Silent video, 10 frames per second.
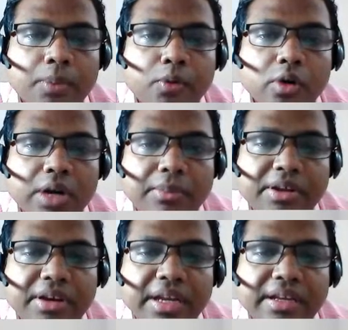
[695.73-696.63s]
Program
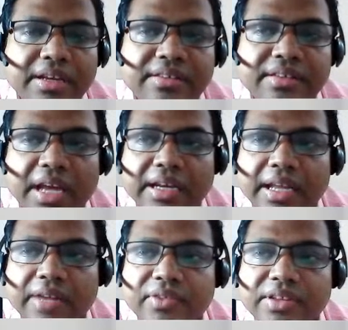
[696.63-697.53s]
created
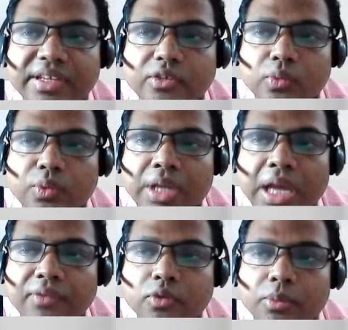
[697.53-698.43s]
and everything, we
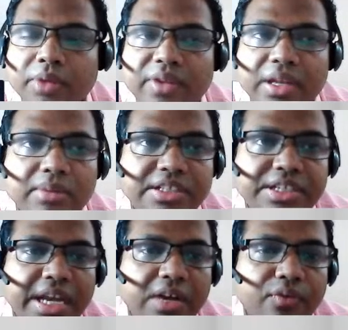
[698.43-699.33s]
have to be very
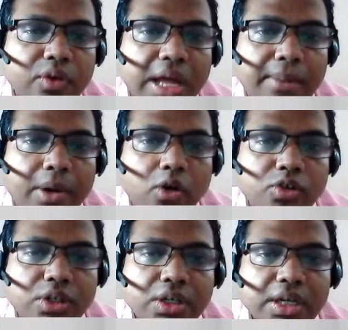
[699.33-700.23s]
much careful
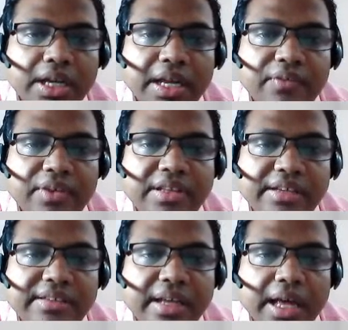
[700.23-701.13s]
about
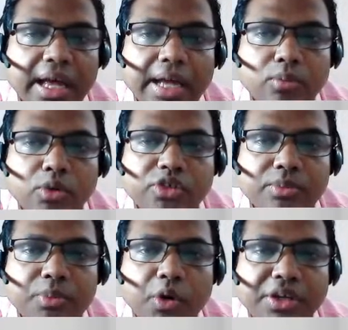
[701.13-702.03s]
everything. And most
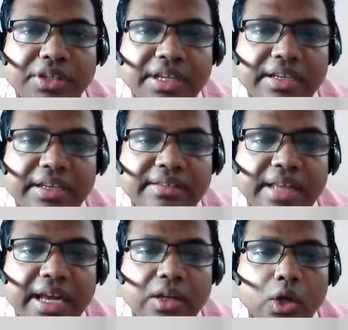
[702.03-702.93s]
important thing is
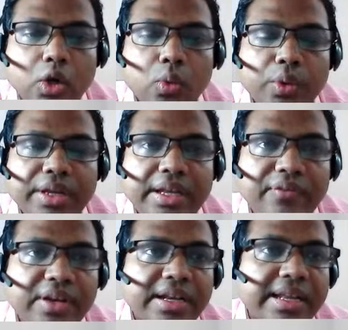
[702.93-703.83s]
that we
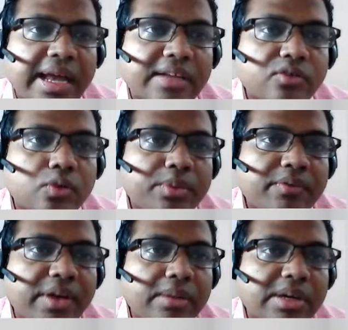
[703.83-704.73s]
definitely has to be
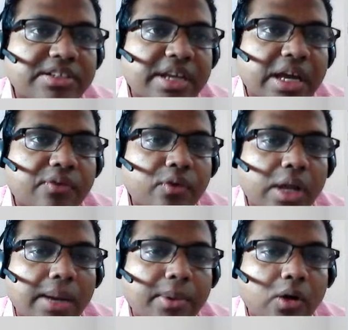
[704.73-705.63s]
very much careful
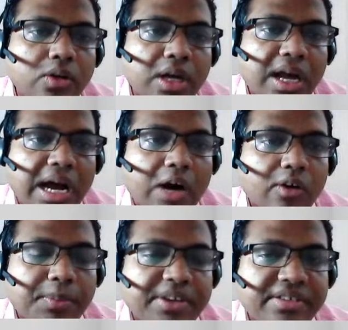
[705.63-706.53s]
about
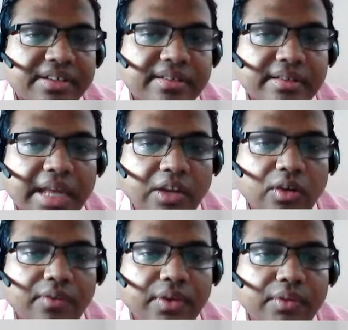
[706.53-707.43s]
our patients. Thank
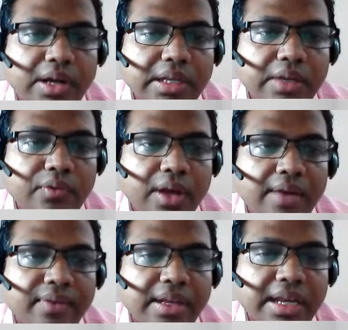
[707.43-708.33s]
you everyone. If you
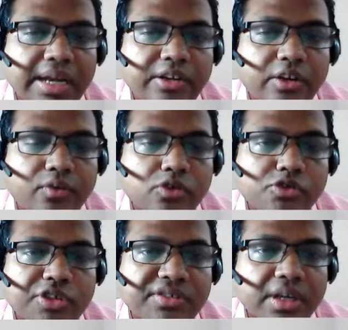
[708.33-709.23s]
have any kind of
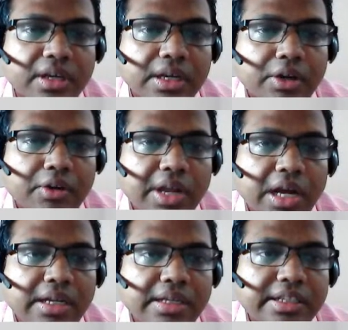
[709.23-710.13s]
questions
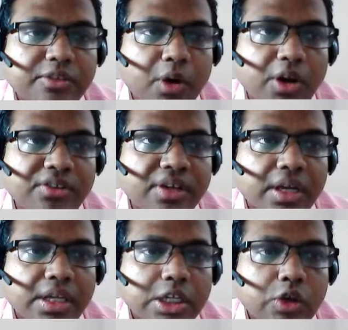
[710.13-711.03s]
regarding these points,
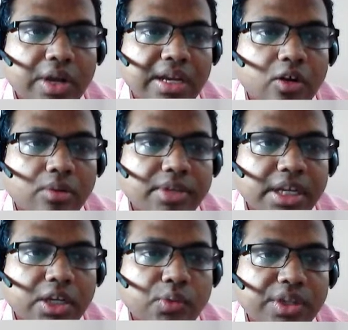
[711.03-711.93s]
you can
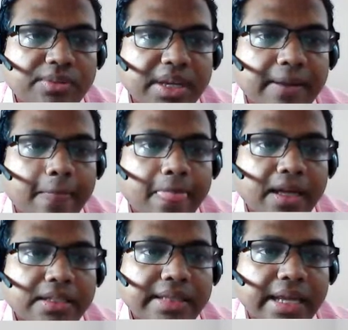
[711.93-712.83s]
communicate with me.
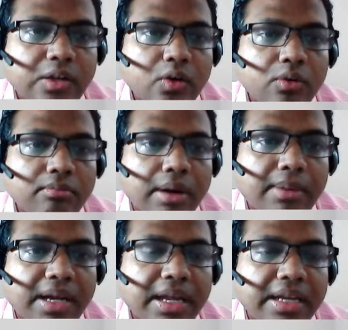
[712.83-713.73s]
Thank you. Bye
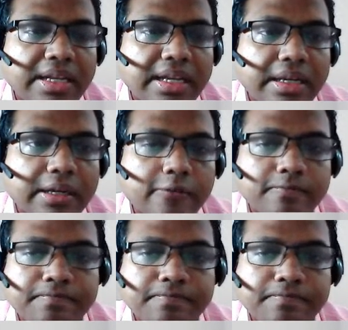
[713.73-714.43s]
bye and take care.